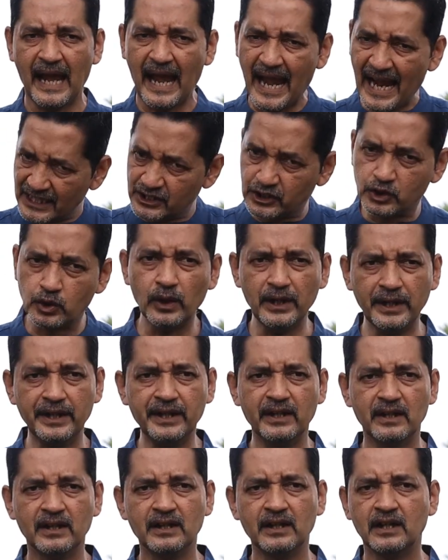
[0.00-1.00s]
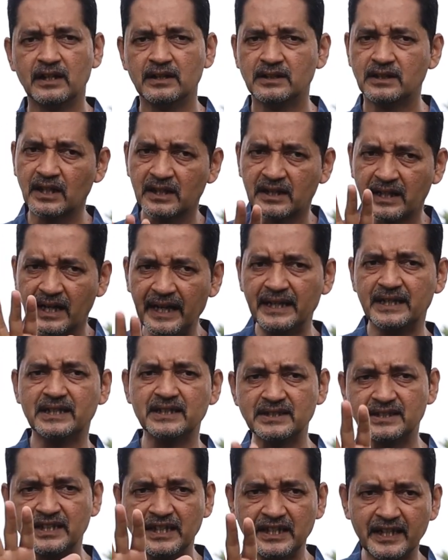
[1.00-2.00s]
Actually, the
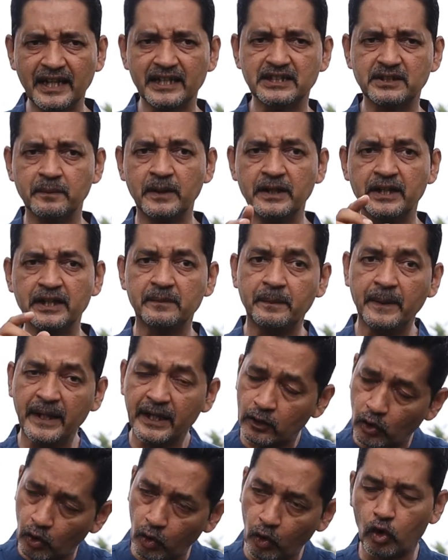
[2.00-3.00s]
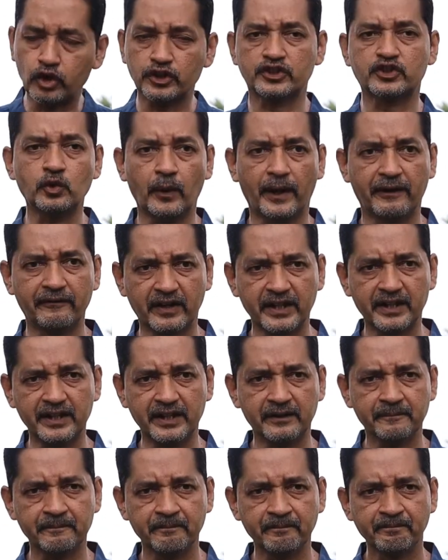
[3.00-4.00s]
greatest detachment is being close to
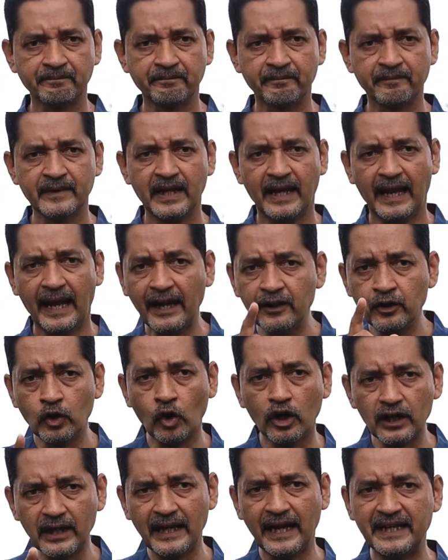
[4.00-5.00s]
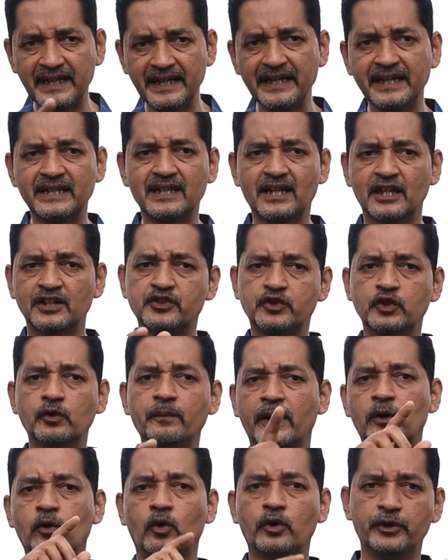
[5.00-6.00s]
everything and not letting it
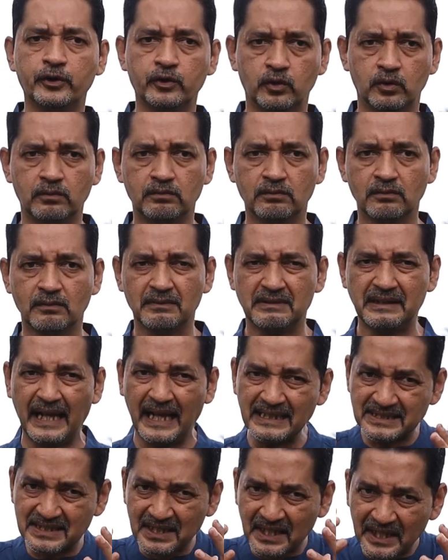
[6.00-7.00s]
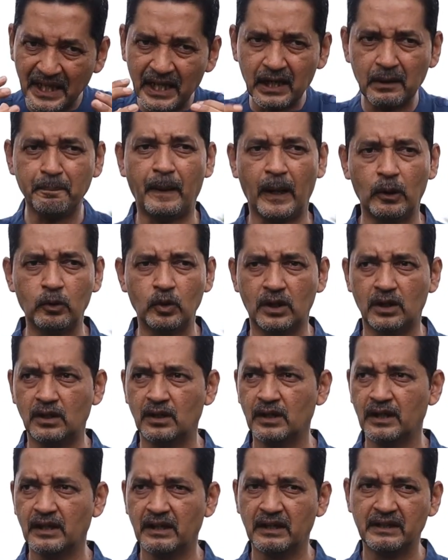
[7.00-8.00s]
consume and own you. That's real power.
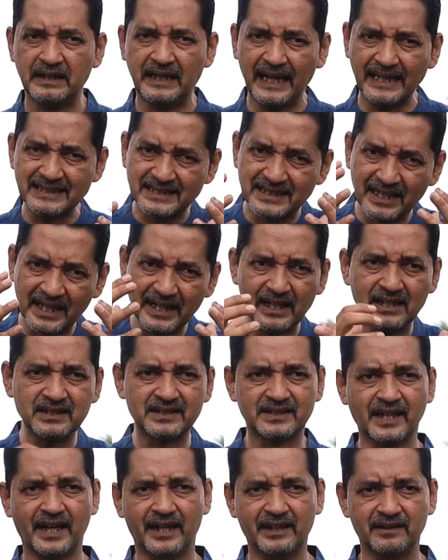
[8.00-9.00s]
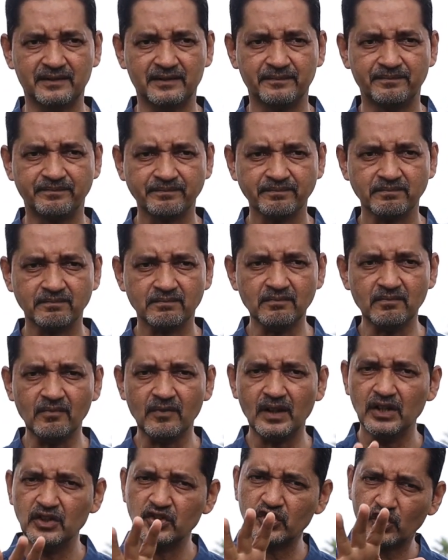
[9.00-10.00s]
That's real strength.
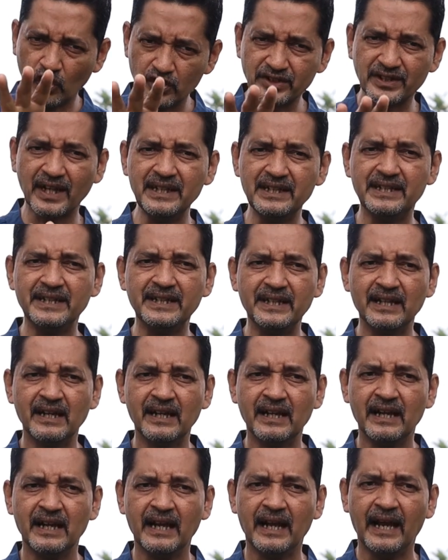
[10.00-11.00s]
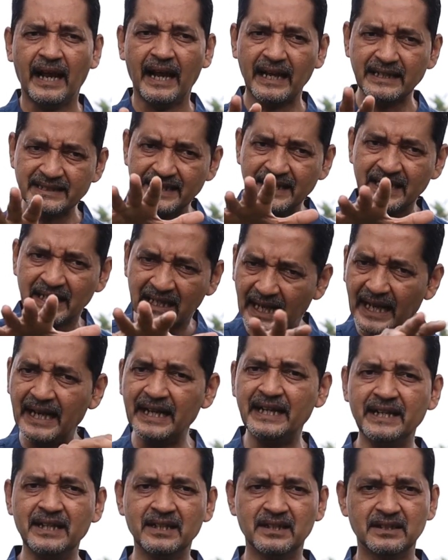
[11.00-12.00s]
Society has
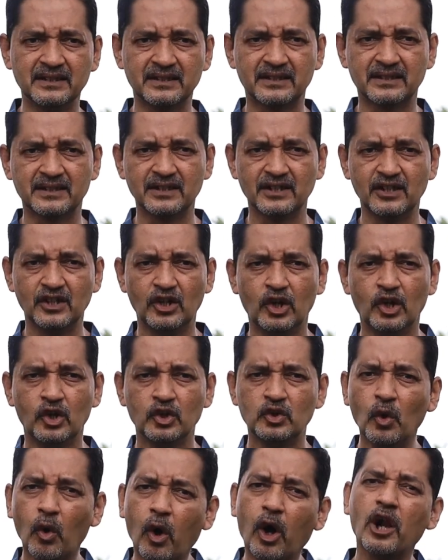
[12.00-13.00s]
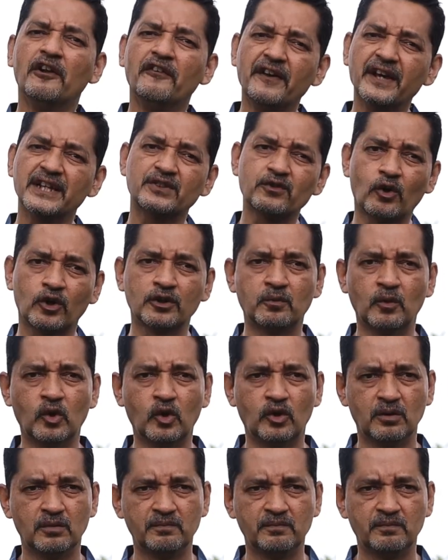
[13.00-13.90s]
ingrained in us to always want more.